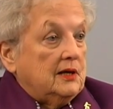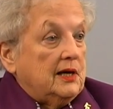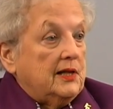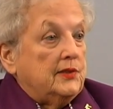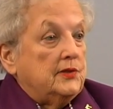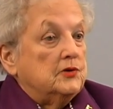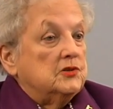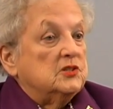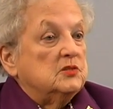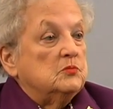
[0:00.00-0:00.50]

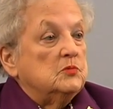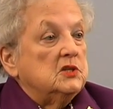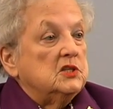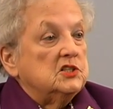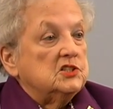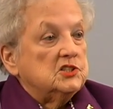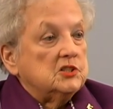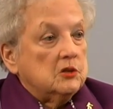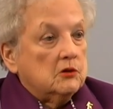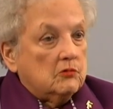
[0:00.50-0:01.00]
And they're
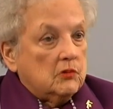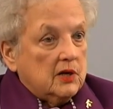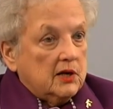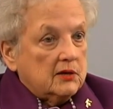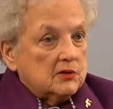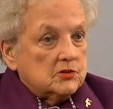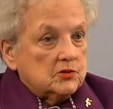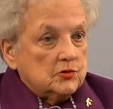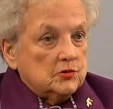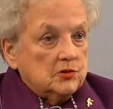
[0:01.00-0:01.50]
diminishing
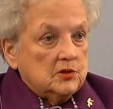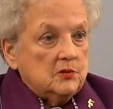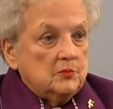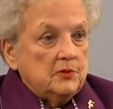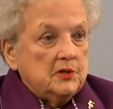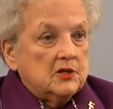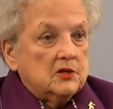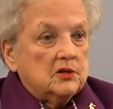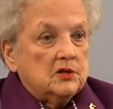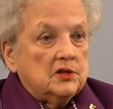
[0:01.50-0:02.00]
gradually
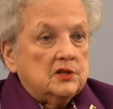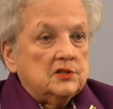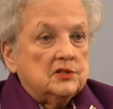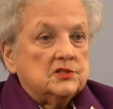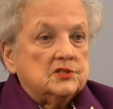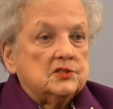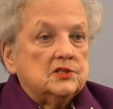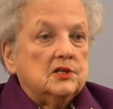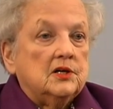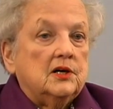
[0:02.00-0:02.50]

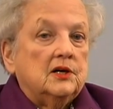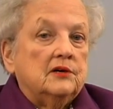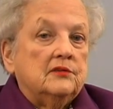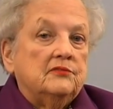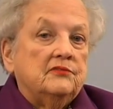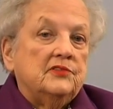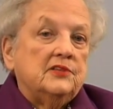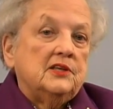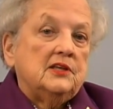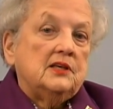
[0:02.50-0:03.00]
because
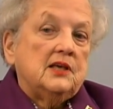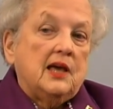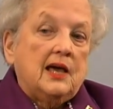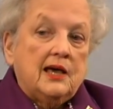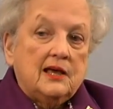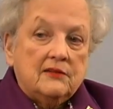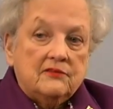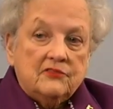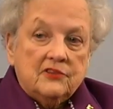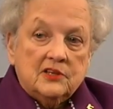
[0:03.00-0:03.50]
of the
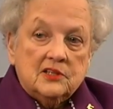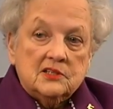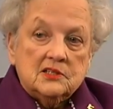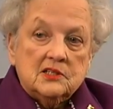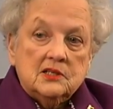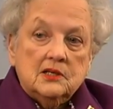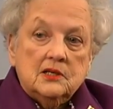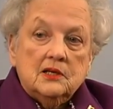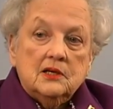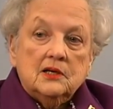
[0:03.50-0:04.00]
advent
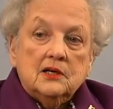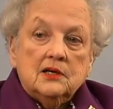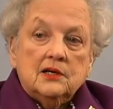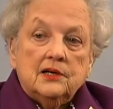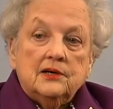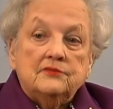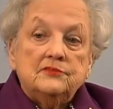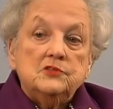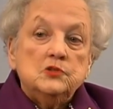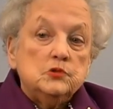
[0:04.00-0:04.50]

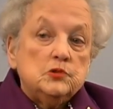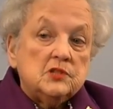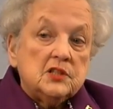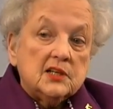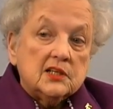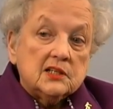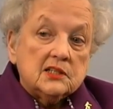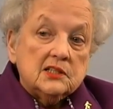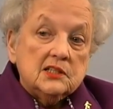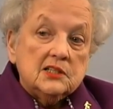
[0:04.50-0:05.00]
of new
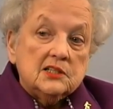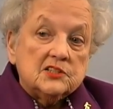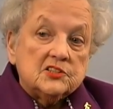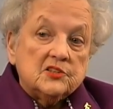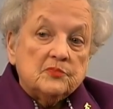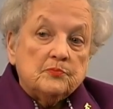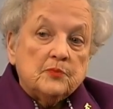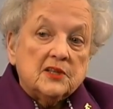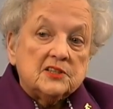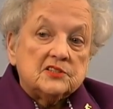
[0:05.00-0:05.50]
techniques
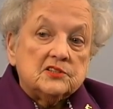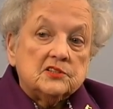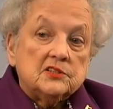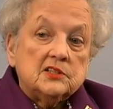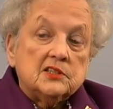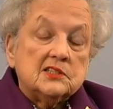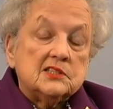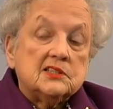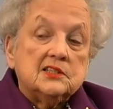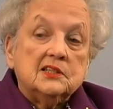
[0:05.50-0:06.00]
of muscle
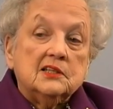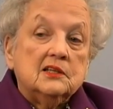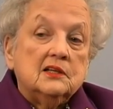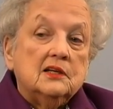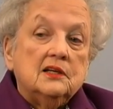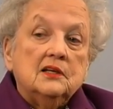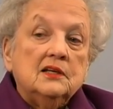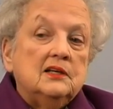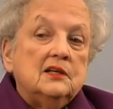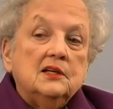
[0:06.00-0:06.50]
testing.
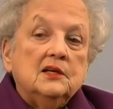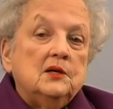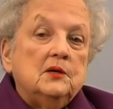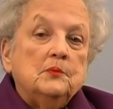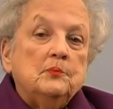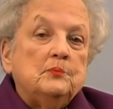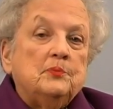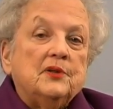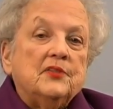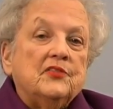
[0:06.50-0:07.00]

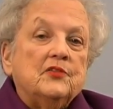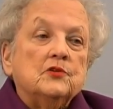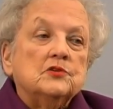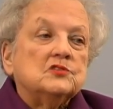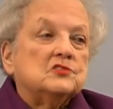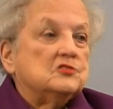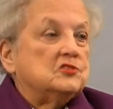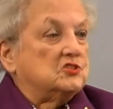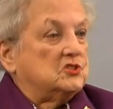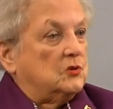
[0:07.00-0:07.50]
But
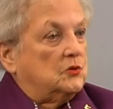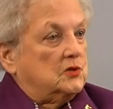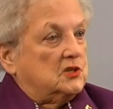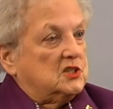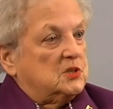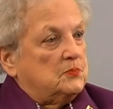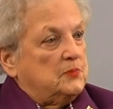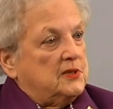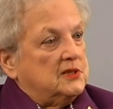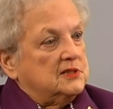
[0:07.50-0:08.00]
those are so
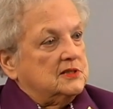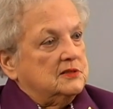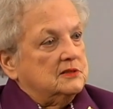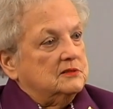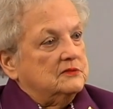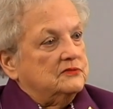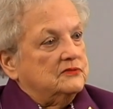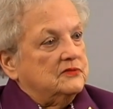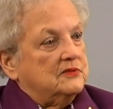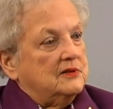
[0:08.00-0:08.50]

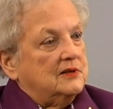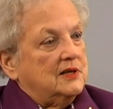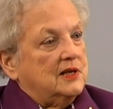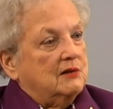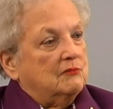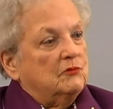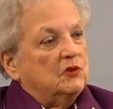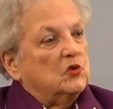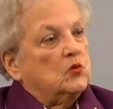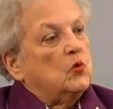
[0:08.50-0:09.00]
expensive
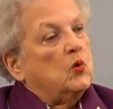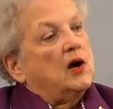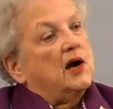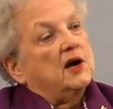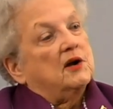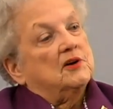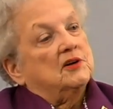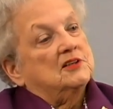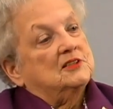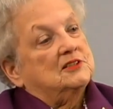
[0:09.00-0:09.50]
and
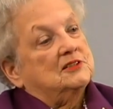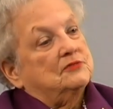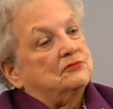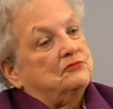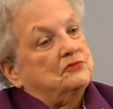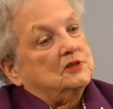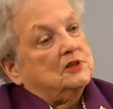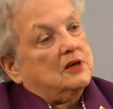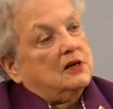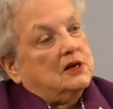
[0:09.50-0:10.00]
require a
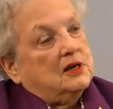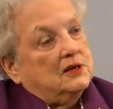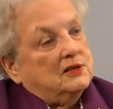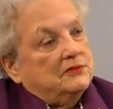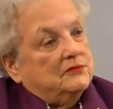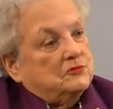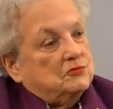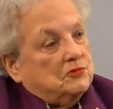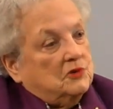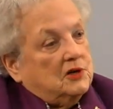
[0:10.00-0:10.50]
different
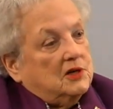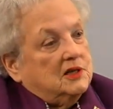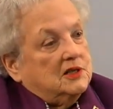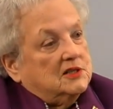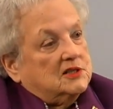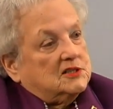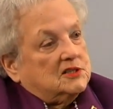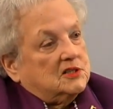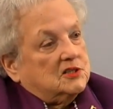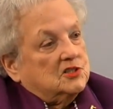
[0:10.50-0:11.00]
kind of
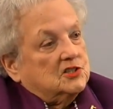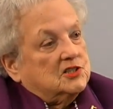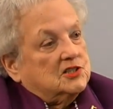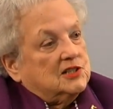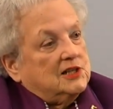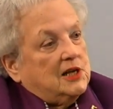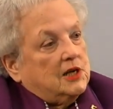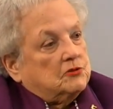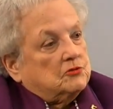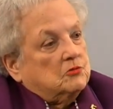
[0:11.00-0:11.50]
training, such
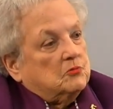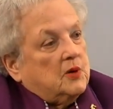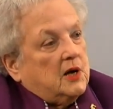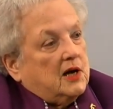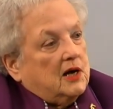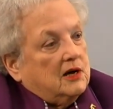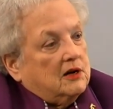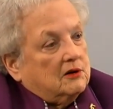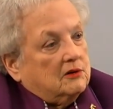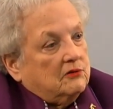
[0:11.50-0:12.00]
as
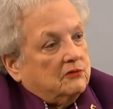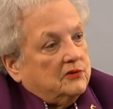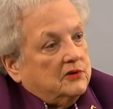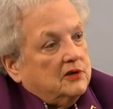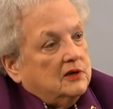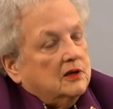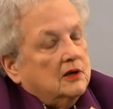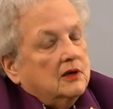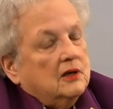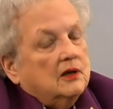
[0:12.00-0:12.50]

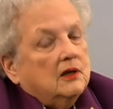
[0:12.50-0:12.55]
electromyography.